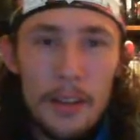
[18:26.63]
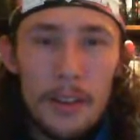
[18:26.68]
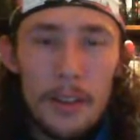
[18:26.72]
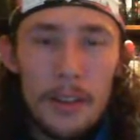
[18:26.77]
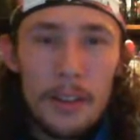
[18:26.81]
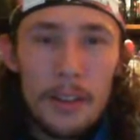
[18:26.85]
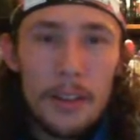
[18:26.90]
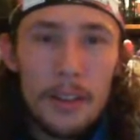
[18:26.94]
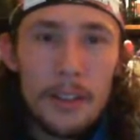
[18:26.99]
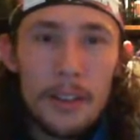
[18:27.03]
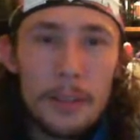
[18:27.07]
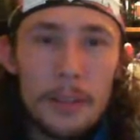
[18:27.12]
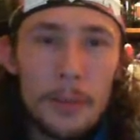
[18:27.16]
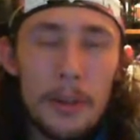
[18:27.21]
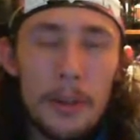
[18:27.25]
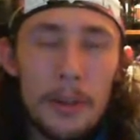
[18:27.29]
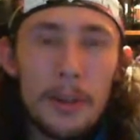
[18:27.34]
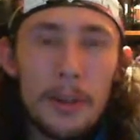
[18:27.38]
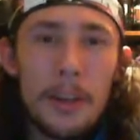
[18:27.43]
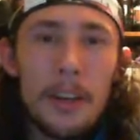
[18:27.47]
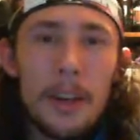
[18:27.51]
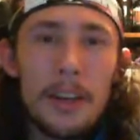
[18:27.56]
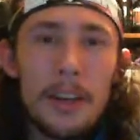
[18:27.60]
Here's
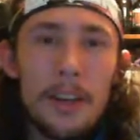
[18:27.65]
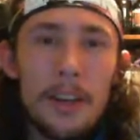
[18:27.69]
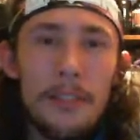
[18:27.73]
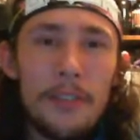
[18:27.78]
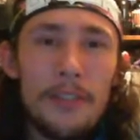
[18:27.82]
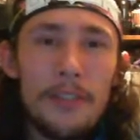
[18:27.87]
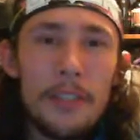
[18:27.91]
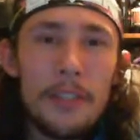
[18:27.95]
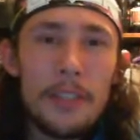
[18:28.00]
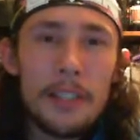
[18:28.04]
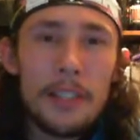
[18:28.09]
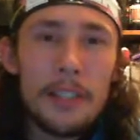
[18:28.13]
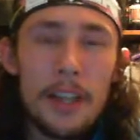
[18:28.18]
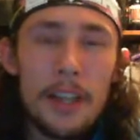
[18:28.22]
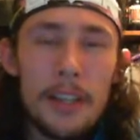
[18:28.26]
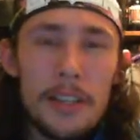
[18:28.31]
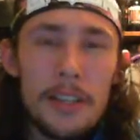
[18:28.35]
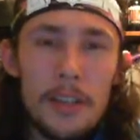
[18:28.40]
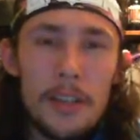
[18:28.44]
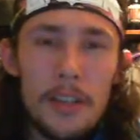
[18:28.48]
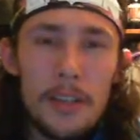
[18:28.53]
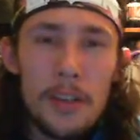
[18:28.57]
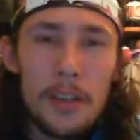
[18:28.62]
one on Netflix. I
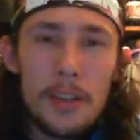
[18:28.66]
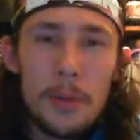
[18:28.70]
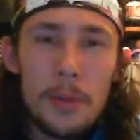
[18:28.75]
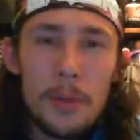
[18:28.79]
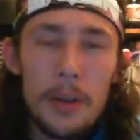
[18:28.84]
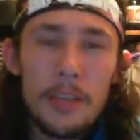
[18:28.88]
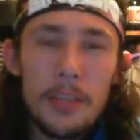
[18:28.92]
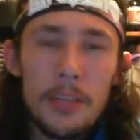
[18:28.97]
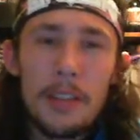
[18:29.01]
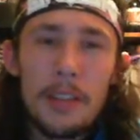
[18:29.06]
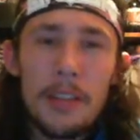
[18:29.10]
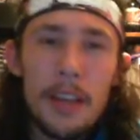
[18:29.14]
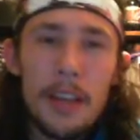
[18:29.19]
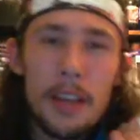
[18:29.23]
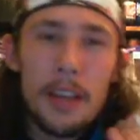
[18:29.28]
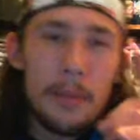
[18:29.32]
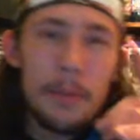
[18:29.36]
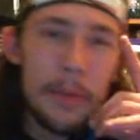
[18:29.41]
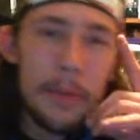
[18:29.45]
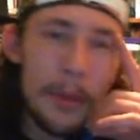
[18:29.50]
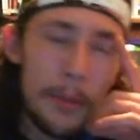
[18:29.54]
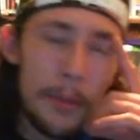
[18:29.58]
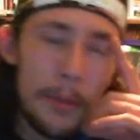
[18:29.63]
just finished watching the
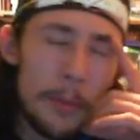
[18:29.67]
anime.